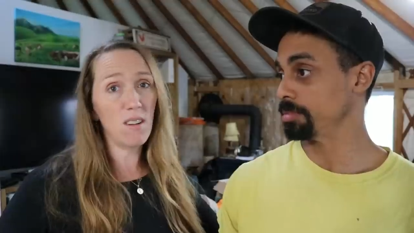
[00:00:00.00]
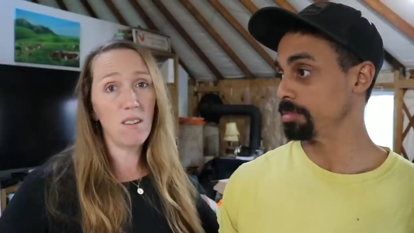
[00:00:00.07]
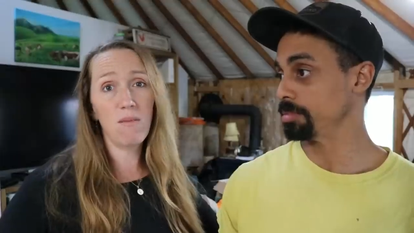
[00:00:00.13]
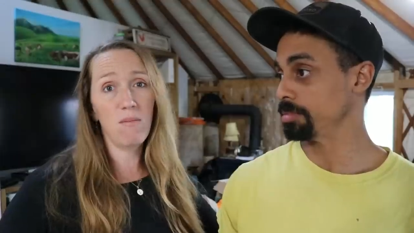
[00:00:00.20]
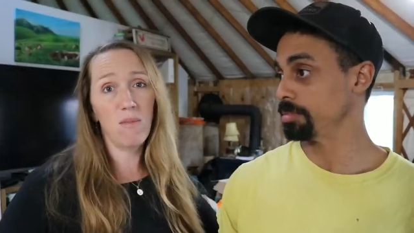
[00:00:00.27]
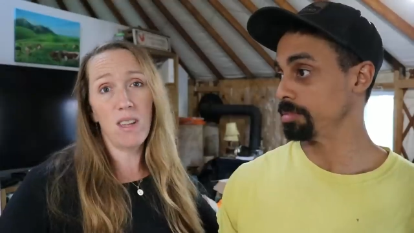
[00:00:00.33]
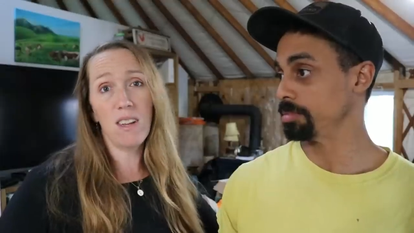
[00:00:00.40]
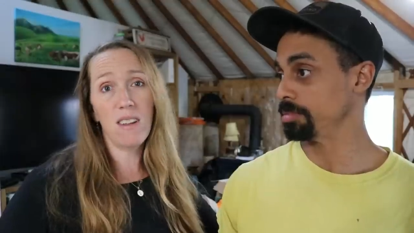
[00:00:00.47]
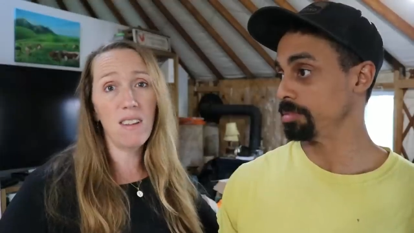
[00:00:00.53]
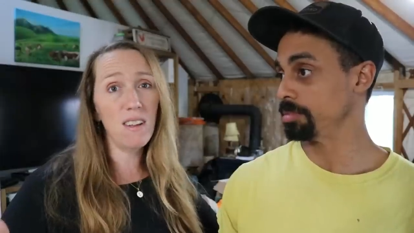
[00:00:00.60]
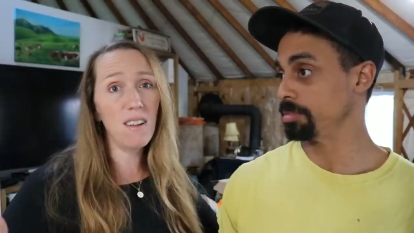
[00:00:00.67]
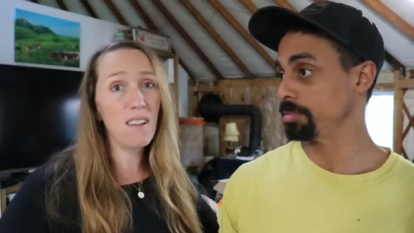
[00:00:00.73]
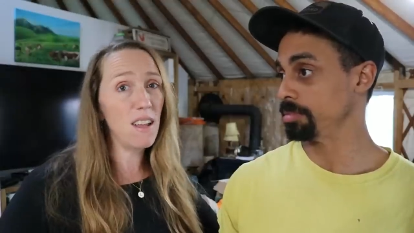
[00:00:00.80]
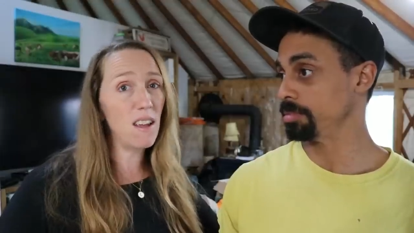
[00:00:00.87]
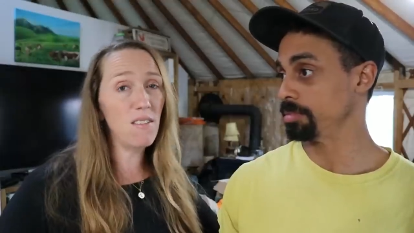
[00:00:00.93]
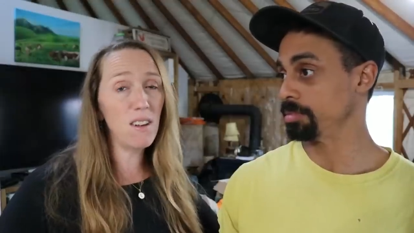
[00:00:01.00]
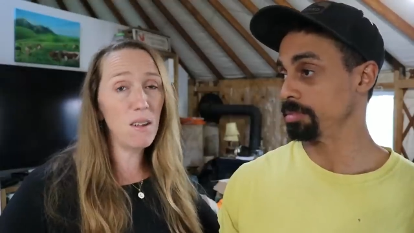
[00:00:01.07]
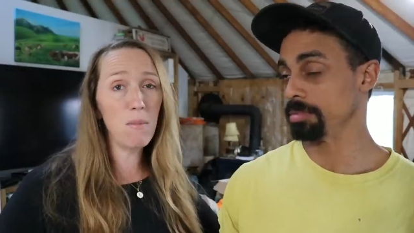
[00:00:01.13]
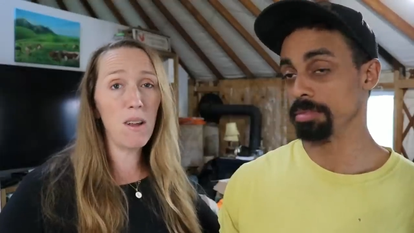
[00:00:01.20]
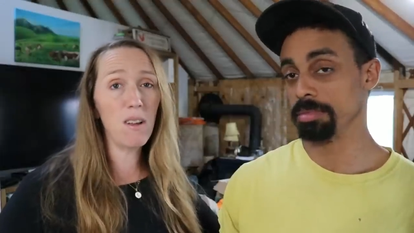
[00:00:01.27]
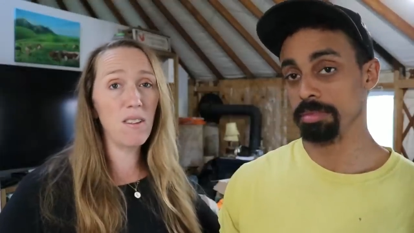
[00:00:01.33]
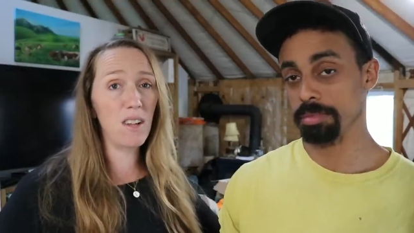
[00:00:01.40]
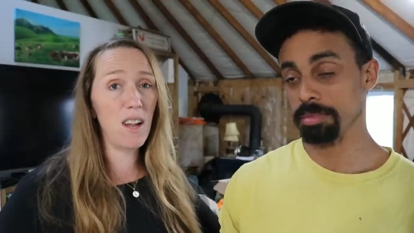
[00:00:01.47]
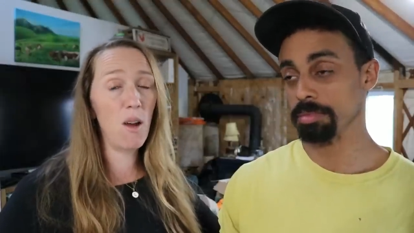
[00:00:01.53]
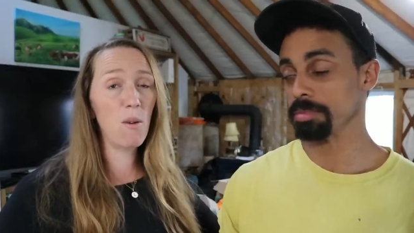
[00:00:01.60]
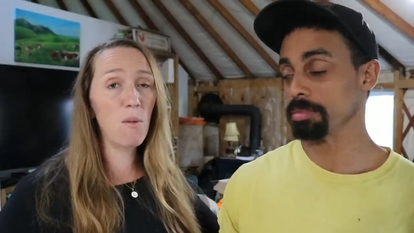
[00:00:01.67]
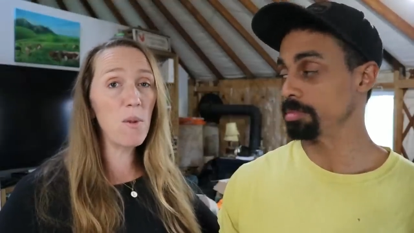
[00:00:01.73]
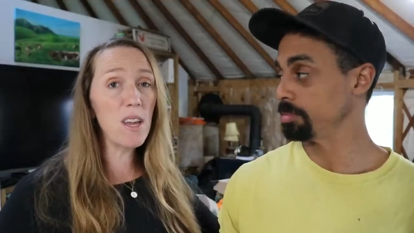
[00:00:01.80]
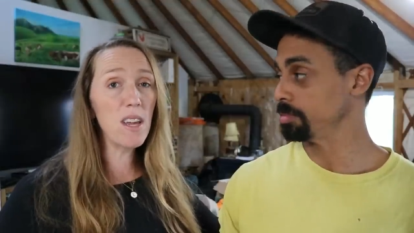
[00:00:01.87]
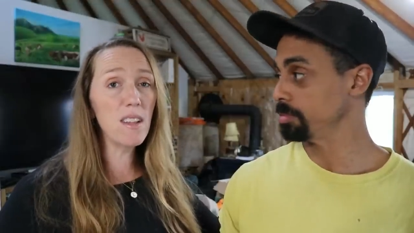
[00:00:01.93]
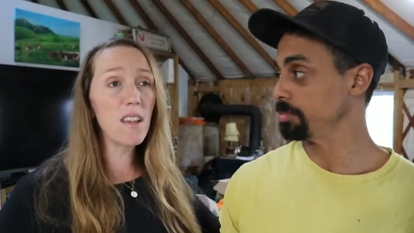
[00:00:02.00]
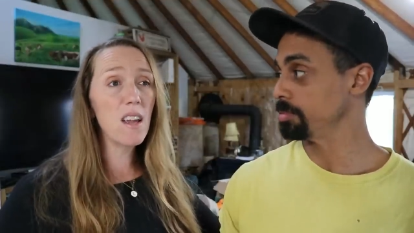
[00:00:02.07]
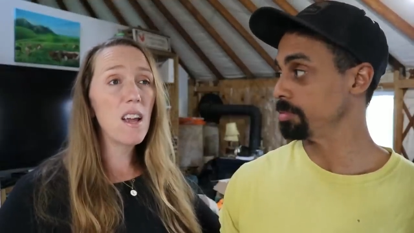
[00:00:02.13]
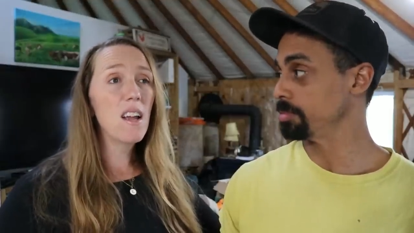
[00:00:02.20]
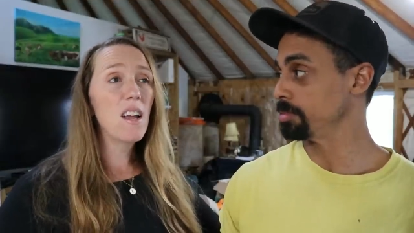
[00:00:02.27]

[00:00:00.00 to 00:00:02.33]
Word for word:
Speaker 1: to 60 70 miles an hour winds